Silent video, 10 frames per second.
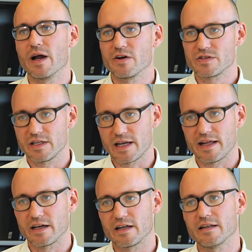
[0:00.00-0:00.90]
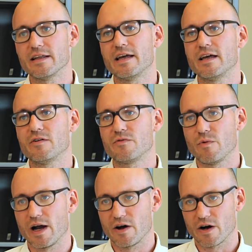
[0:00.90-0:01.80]
where's the data going to live,
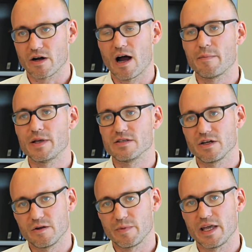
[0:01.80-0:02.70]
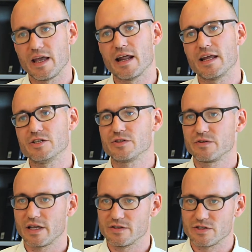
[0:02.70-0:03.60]
where our copy is going to be, and
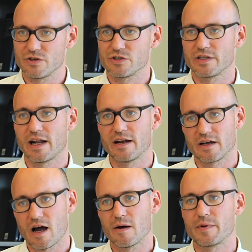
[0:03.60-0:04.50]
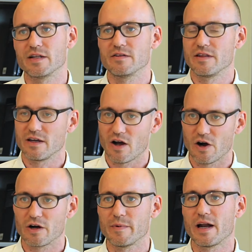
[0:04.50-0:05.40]
each institution that had a copy had to think
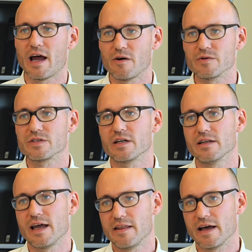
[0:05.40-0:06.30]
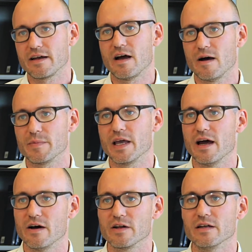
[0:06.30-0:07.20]
hard about how it was going to lay that copy
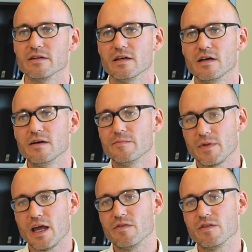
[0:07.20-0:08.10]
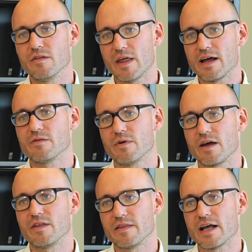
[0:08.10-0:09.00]
out, and and that
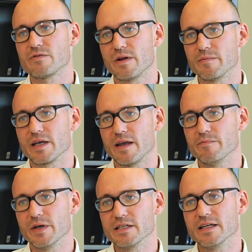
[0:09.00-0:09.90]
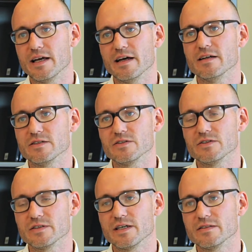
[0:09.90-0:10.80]
I think that's when it became big data in a
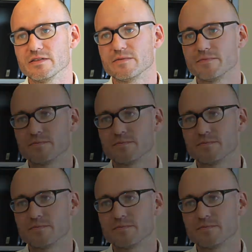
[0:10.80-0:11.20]
certain sense.